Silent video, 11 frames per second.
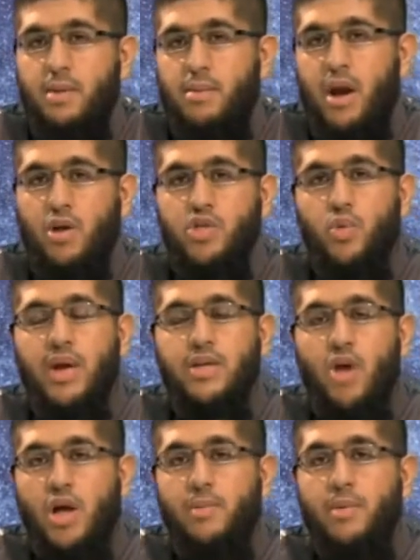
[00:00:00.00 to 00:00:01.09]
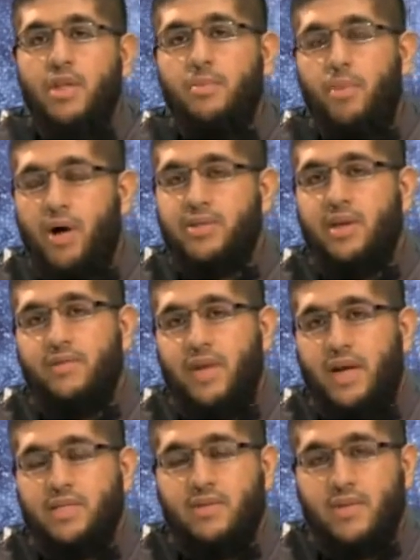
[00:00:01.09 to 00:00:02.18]
But I also want to talk about the positive
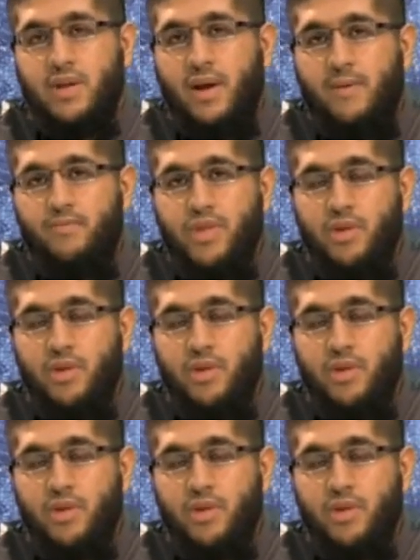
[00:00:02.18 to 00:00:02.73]
sides of the tongue.